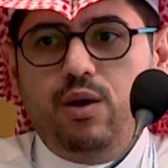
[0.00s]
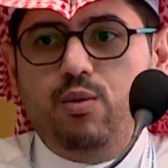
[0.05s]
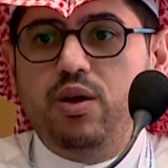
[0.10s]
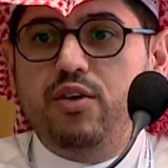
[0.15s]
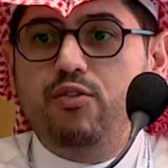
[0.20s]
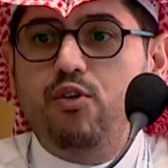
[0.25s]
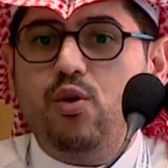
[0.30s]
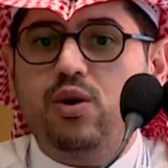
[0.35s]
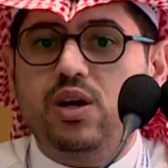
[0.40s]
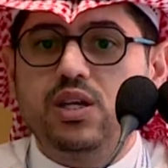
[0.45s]
we
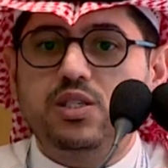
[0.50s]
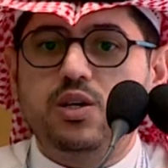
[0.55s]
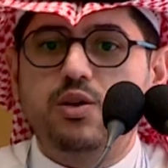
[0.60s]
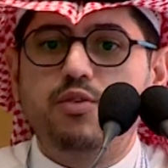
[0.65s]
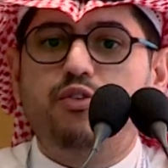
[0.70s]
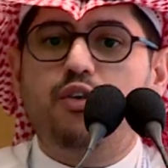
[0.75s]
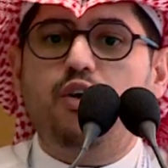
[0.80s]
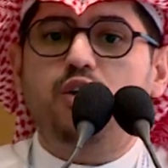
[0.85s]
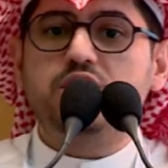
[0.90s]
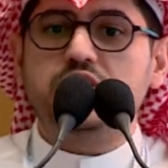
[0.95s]
focus in
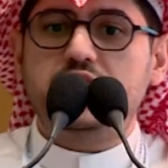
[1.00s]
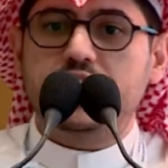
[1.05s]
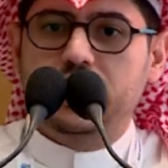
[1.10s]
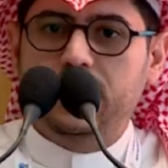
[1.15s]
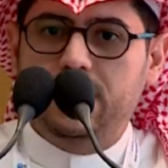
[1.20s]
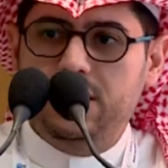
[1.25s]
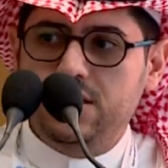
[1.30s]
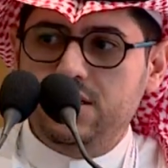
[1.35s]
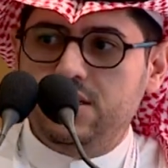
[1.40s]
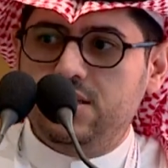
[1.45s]
4
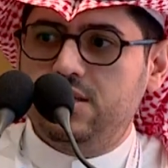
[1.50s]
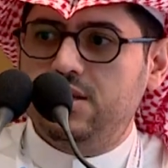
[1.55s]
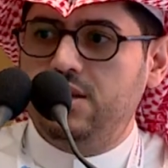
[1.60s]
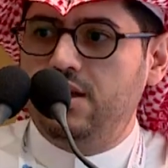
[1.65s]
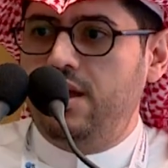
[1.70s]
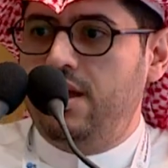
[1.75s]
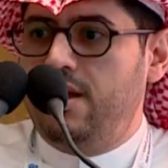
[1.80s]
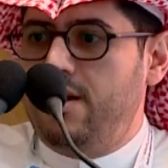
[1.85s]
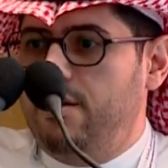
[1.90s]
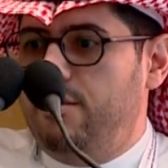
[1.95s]
series.
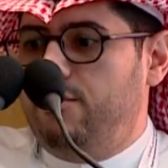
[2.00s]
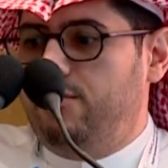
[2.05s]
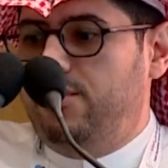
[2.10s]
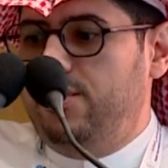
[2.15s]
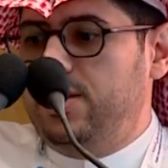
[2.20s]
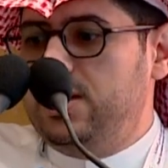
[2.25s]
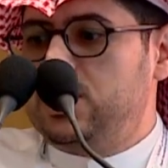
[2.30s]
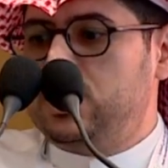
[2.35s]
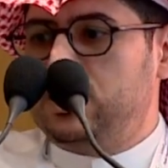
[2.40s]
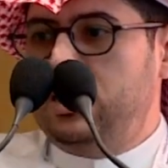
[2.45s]

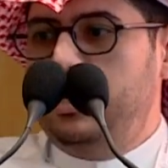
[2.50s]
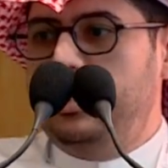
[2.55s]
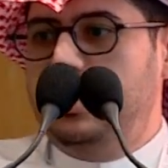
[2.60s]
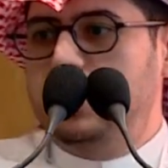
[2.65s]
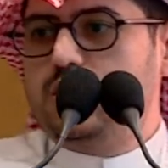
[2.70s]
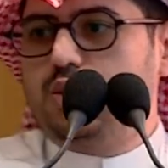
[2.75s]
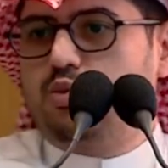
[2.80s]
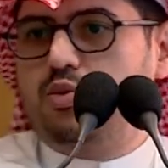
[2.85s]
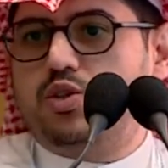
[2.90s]
First series,